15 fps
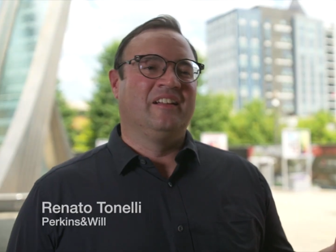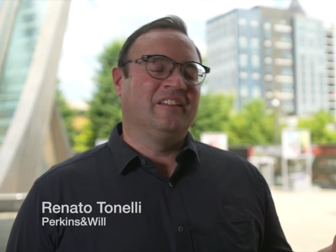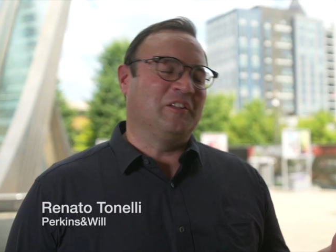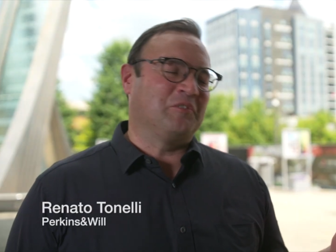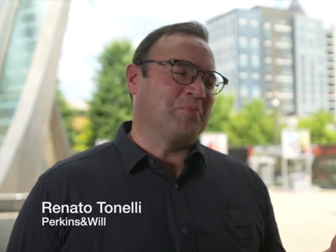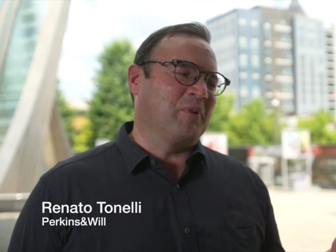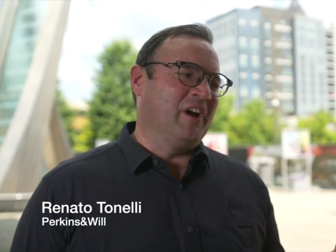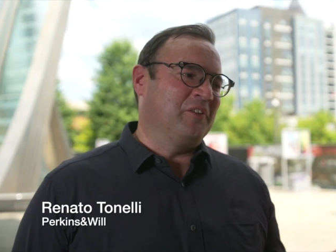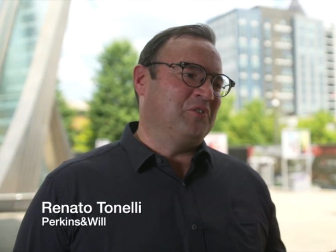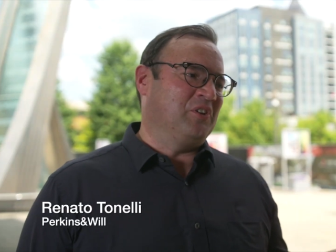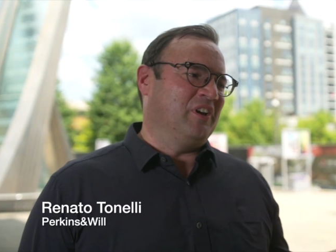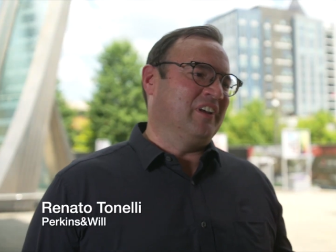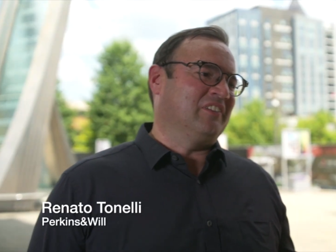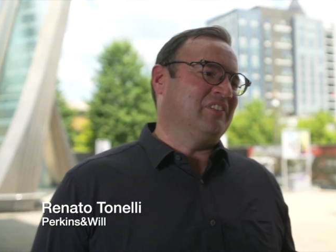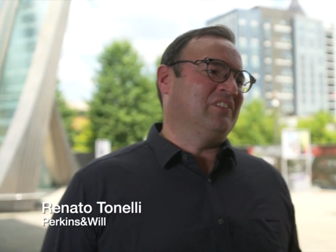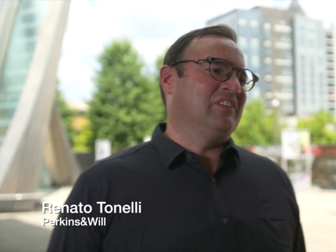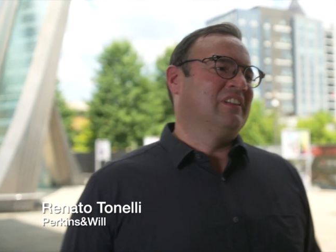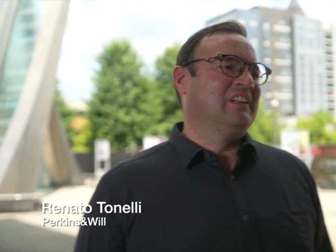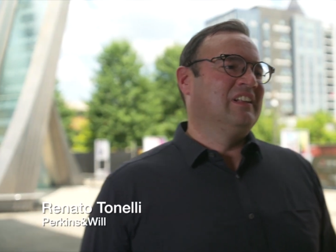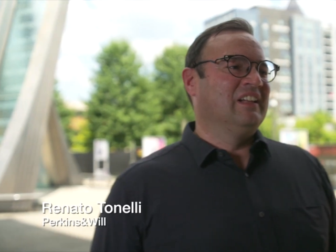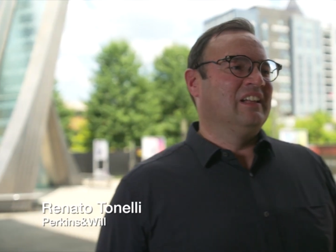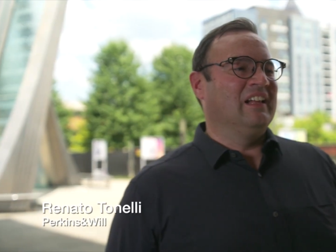this project
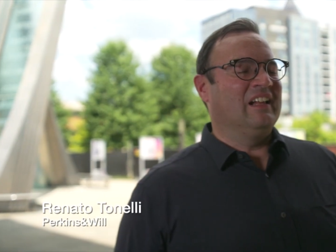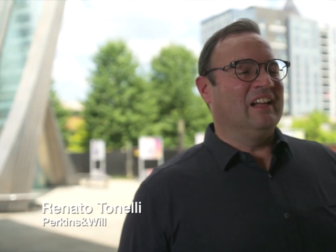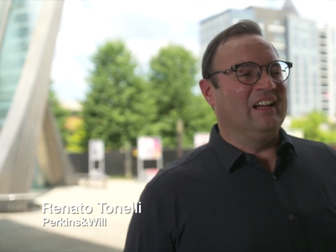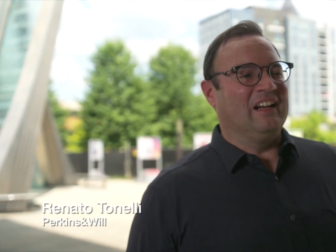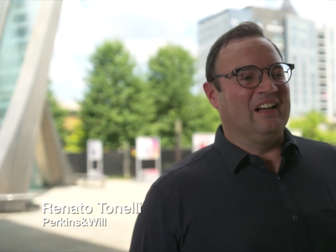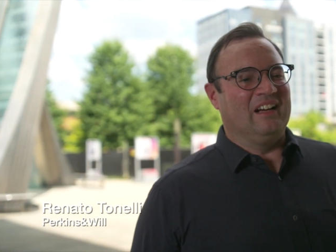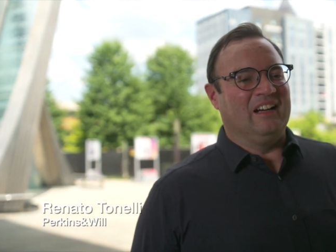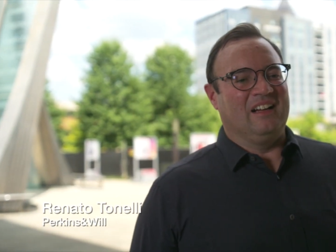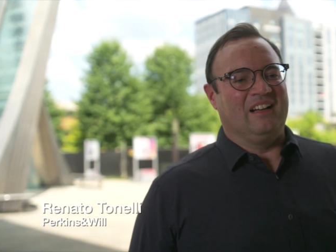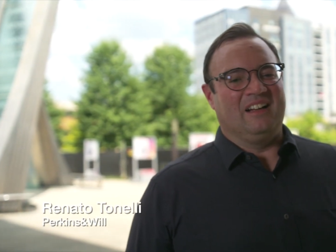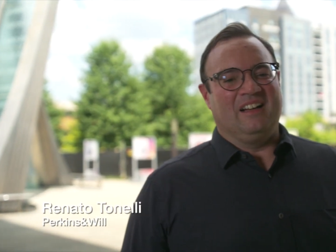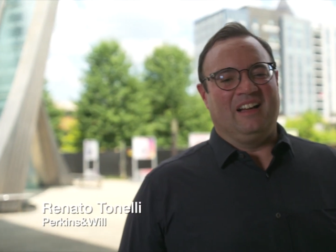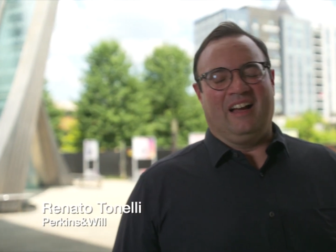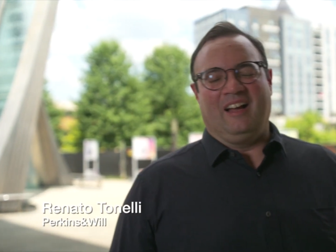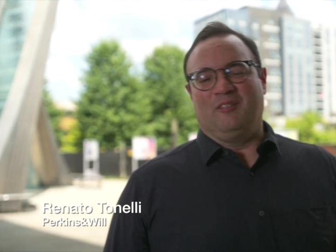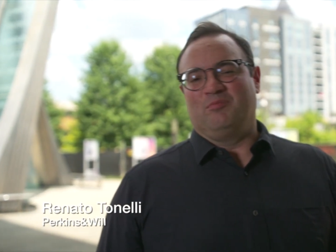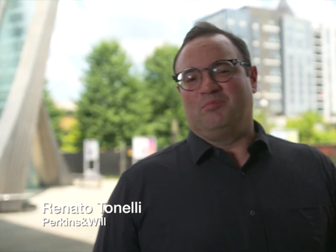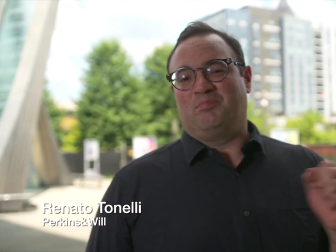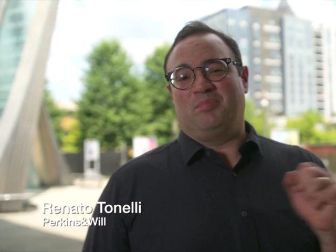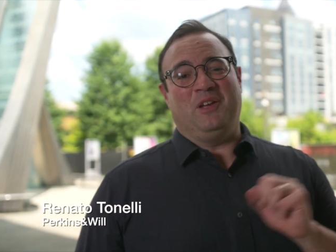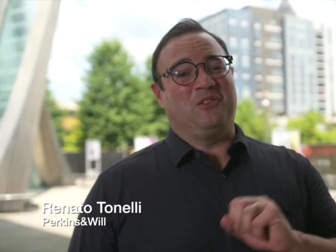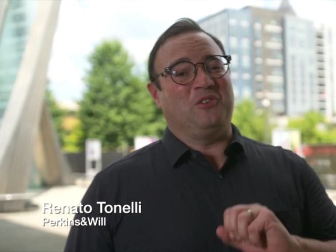on
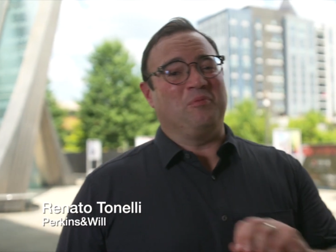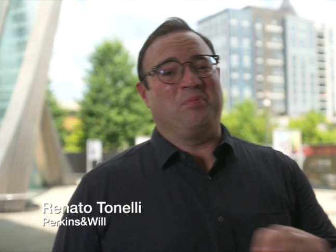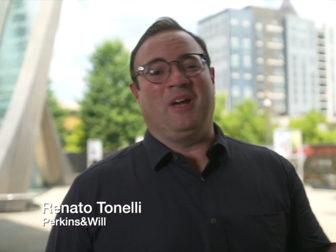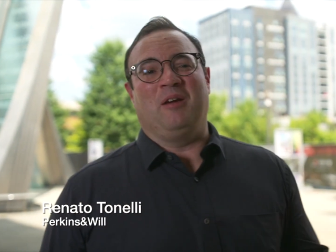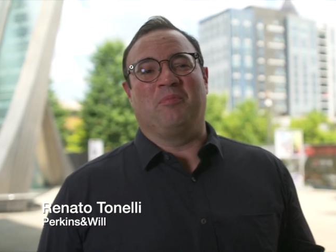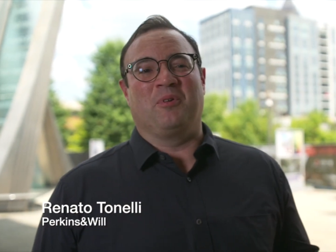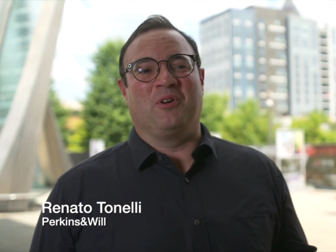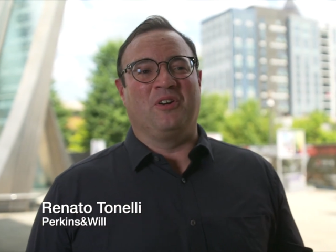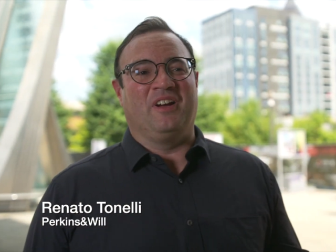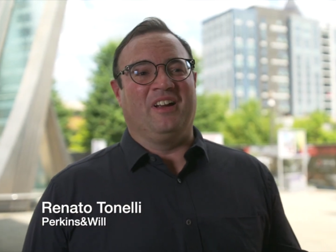a piece of paper